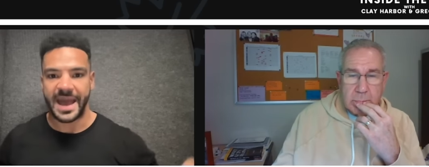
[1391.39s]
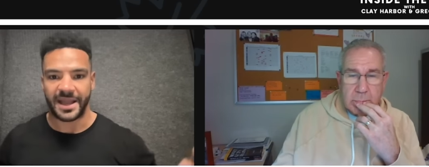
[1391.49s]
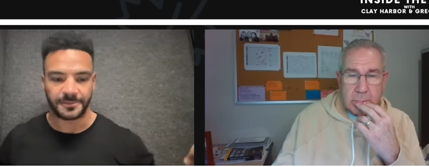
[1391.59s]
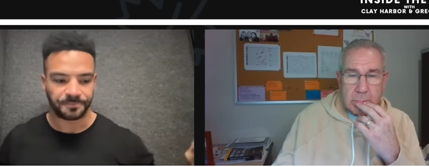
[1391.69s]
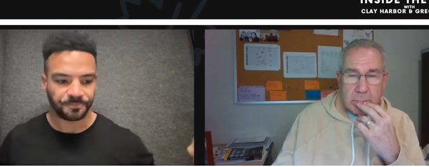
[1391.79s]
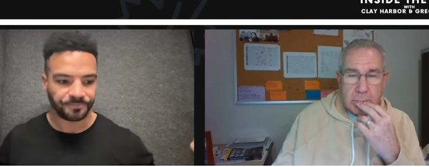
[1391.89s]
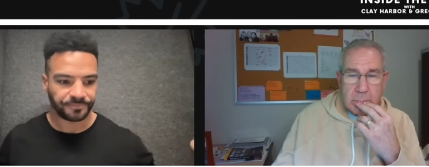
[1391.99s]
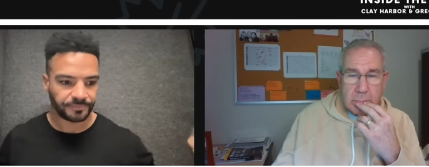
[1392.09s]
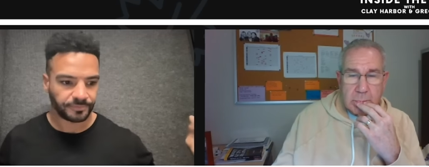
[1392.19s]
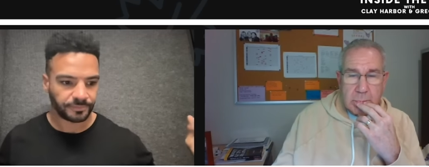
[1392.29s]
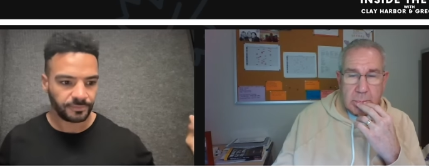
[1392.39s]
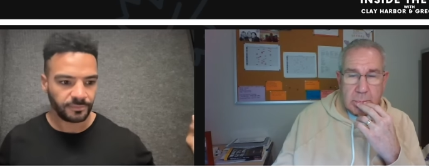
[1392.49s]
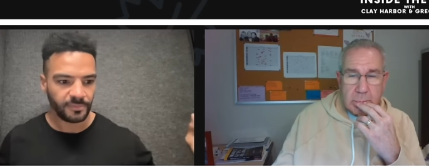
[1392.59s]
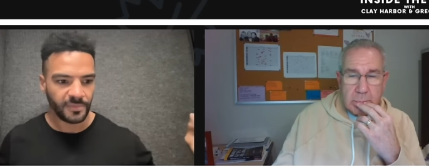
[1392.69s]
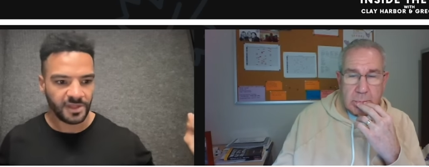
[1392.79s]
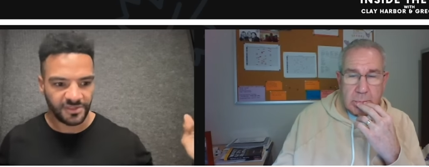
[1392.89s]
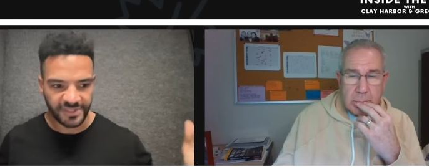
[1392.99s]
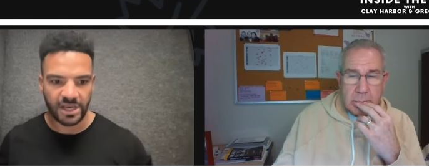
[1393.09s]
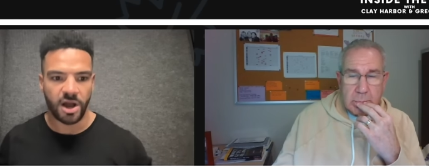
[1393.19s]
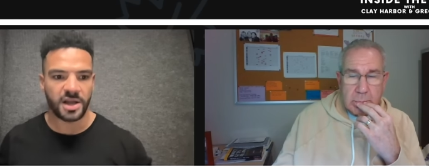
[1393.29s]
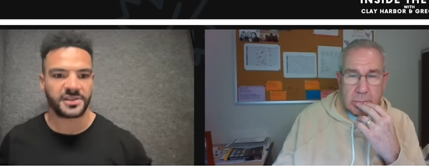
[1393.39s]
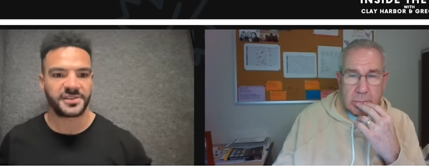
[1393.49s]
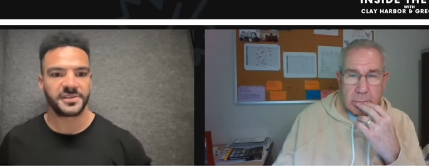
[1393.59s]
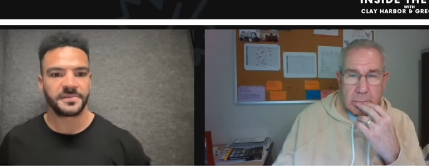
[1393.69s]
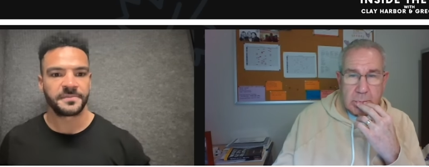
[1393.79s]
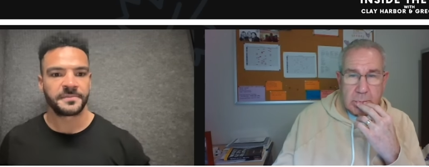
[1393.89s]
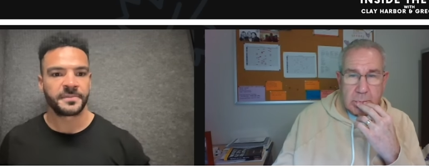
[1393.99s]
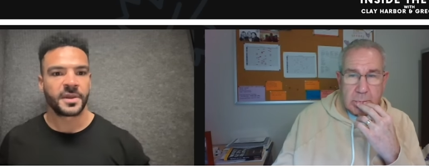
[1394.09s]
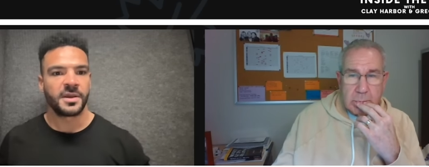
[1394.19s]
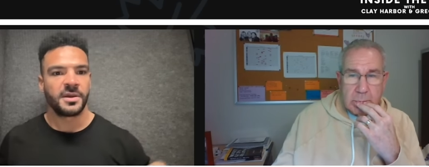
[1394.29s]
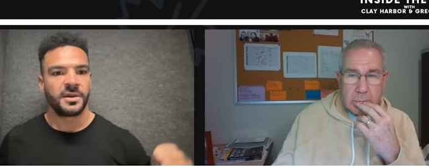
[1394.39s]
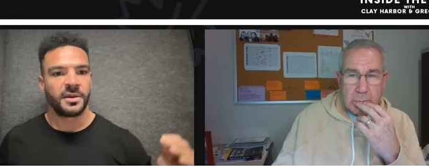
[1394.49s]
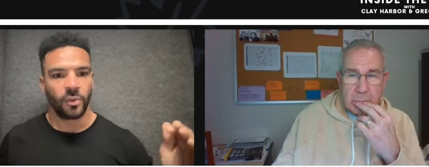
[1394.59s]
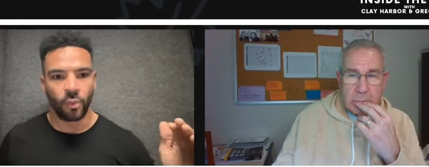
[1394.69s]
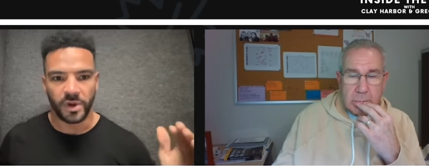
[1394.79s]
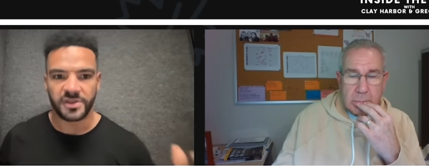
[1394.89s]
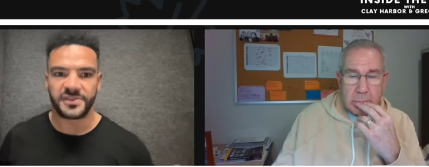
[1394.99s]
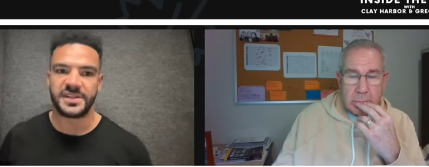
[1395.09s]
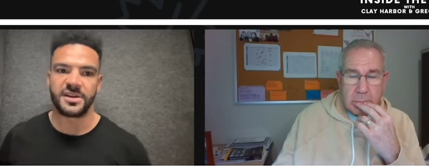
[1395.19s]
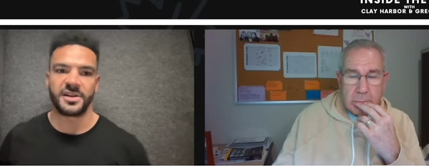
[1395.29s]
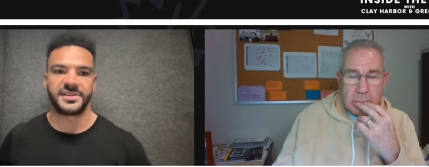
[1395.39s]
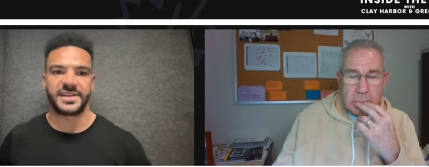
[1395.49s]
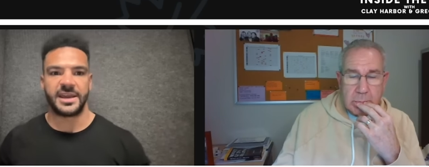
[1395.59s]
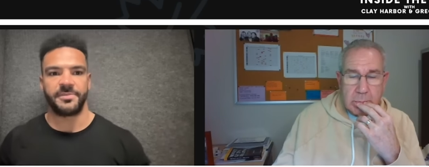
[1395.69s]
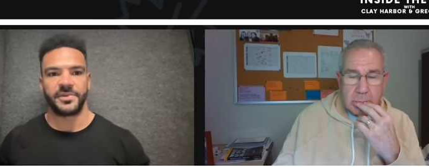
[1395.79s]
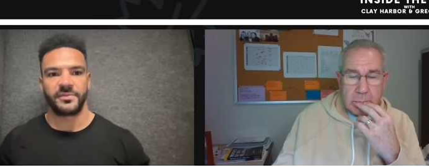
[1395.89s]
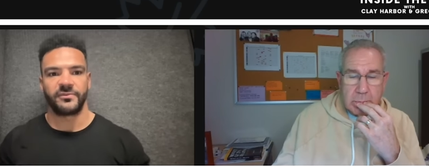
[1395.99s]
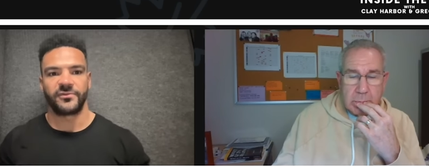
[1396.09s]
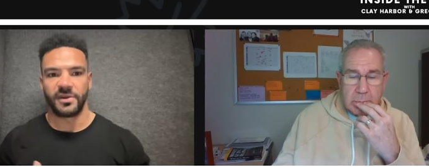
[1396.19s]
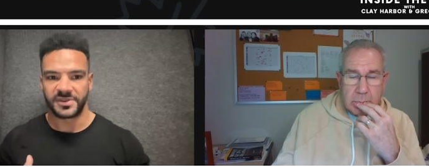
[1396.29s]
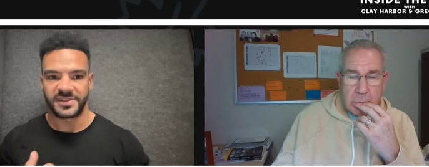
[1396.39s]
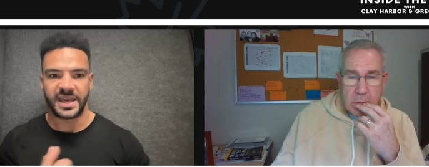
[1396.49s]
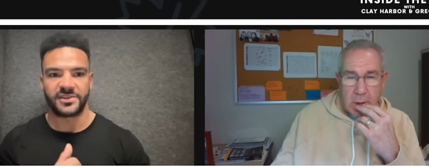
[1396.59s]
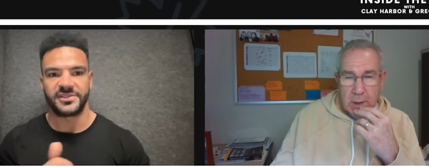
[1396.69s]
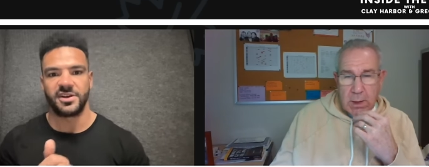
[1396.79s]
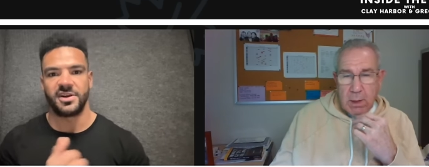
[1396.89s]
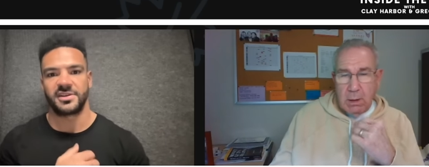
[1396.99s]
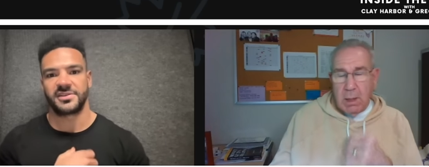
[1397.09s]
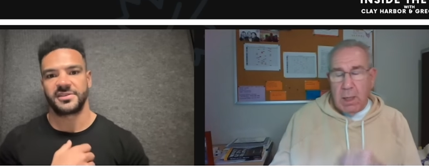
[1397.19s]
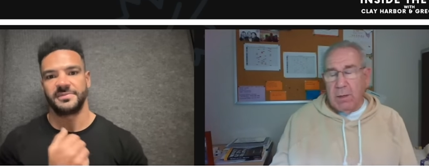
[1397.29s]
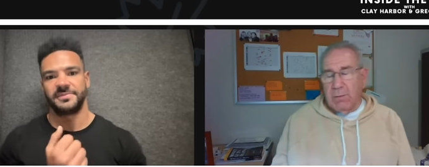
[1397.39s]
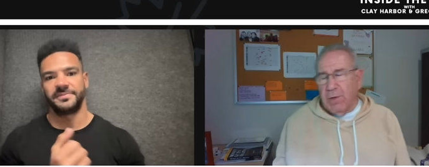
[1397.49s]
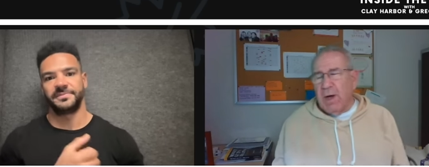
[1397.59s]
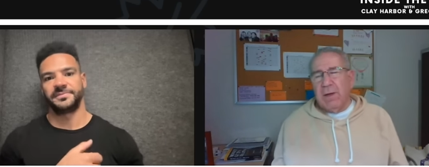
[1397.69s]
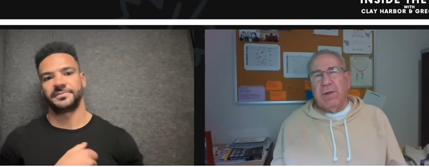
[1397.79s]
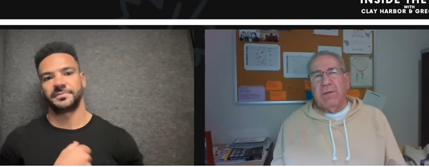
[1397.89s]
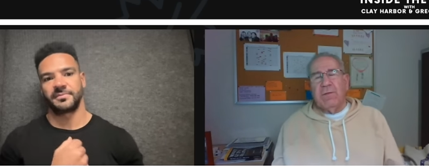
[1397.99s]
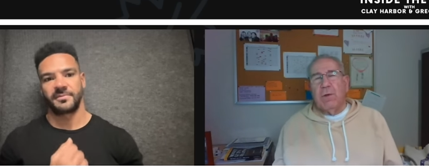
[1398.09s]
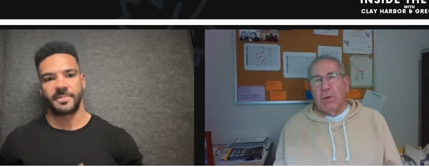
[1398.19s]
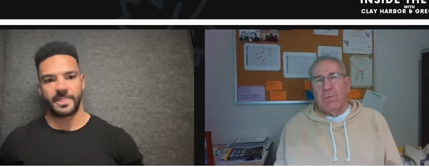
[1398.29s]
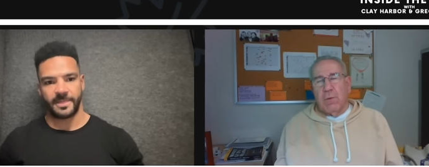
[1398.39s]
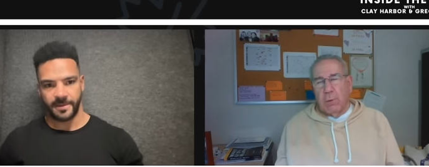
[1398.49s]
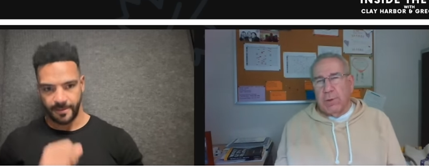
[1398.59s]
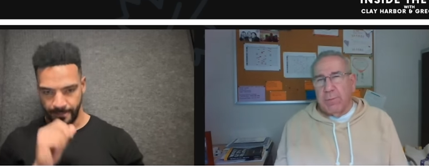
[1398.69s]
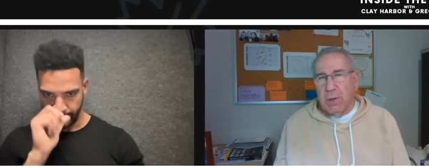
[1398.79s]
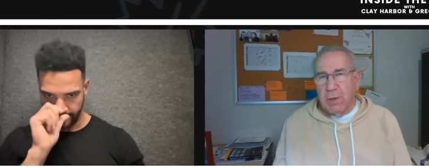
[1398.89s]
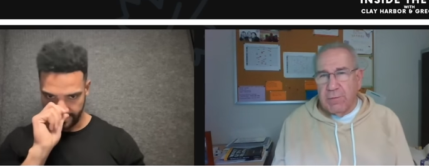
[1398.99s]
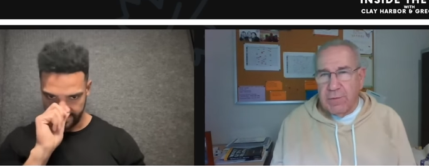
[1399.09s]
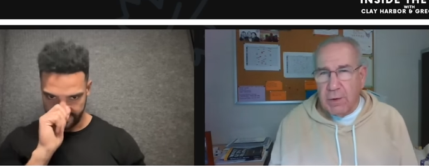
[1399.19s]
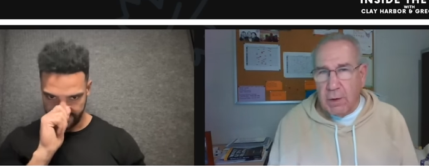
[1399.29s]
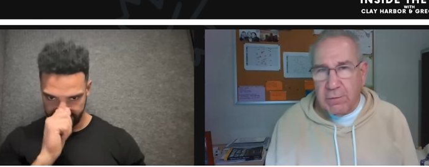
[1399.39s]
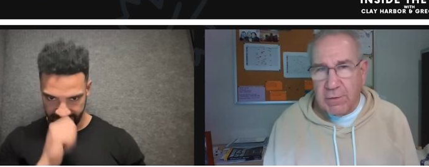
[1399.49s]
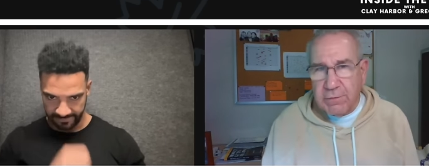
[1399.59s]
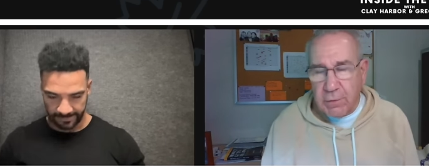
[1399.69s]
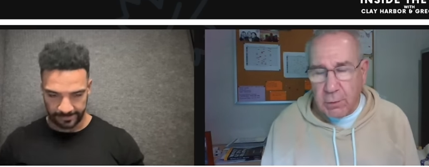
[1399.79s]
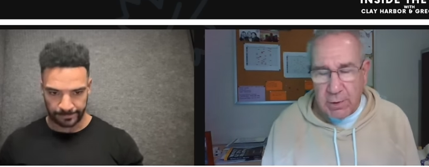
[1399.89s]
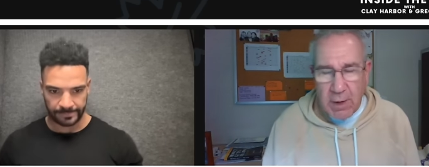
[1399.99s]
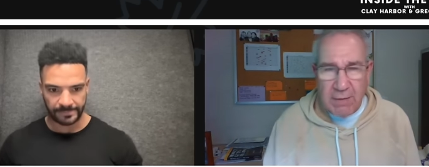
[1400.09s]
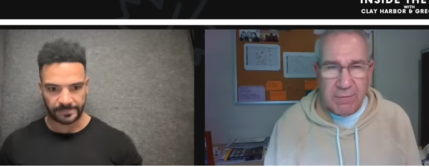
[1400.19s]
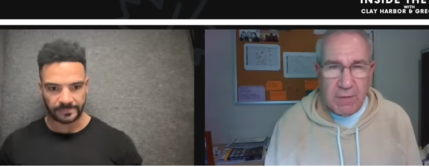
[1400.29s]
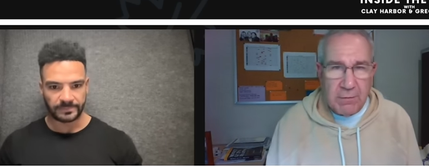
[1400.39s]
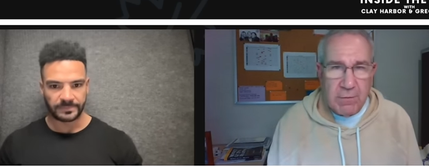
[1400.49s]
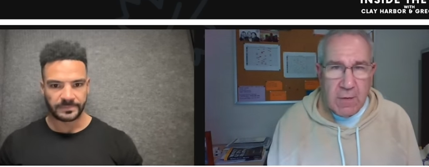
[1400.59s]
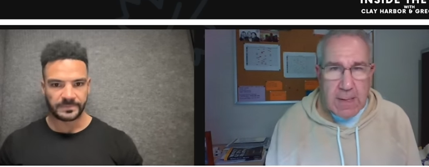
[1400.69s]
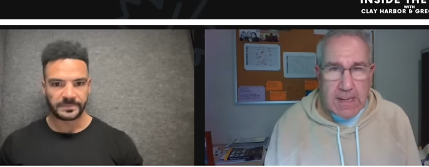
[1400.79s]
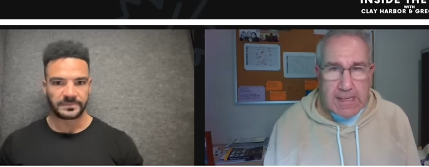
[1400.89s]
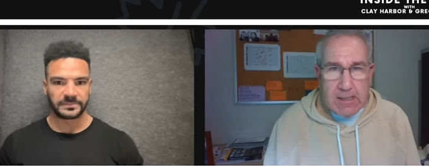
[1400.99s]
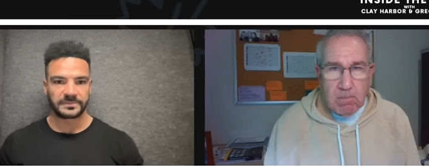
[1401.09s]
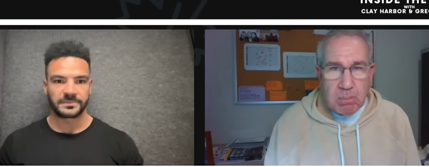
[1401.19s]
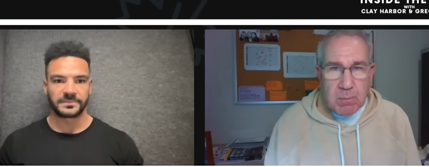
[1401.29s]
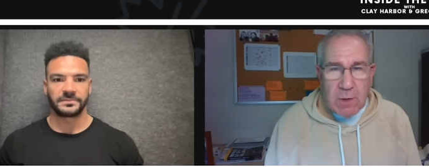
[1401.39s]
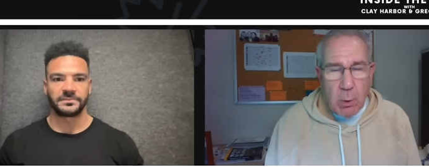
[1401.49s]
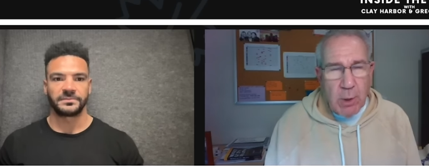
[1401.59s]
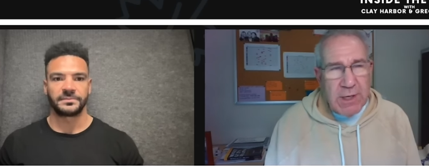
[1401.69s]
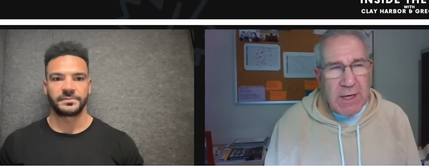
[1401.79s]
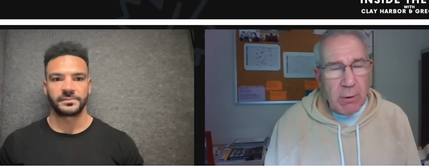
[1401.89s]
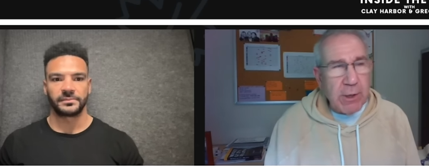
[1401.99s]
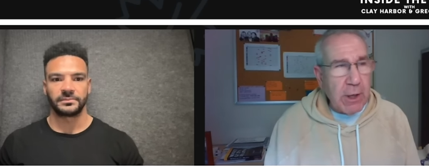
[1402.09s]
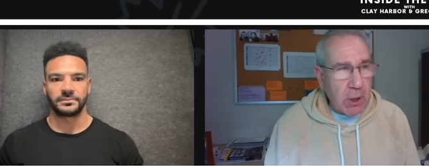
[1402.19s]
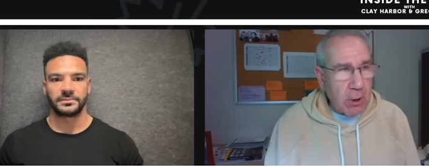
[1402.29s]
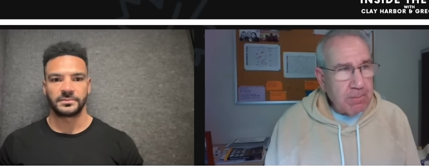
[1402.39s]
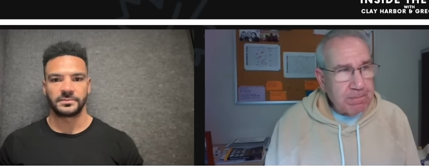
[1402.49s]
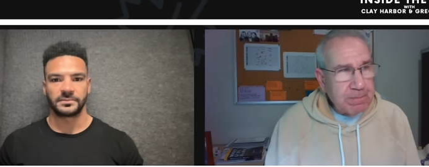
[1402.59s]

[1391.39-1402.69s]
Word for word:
Speaker 1: back, Seahawks what are you seeing on tape from the Seattle Seahawks? Yeah,
Speaker 2: there's a lot of things to look for when you put on the Seahawks. Let's start with their offense. You know, a year ago,